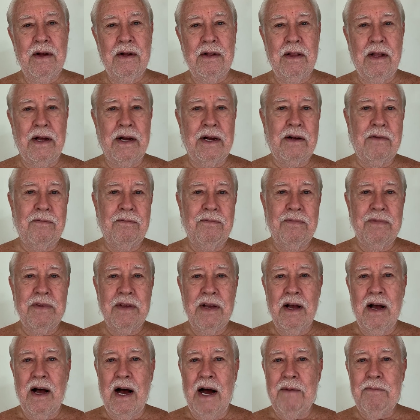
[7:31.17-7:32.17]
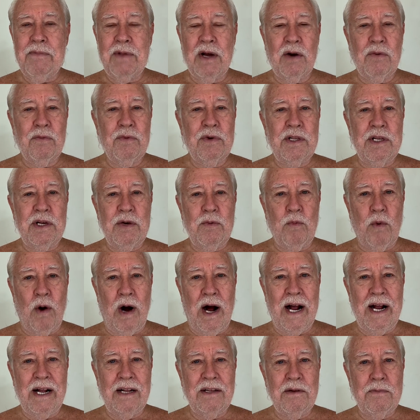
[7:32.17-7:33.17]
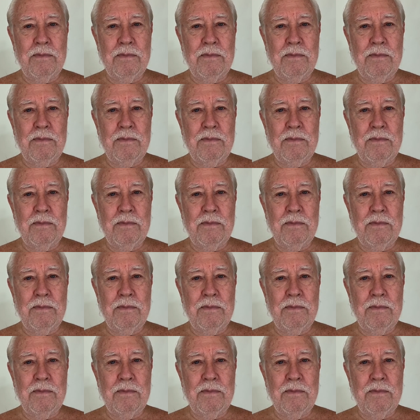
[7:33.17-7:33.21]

Like, I'm not really wild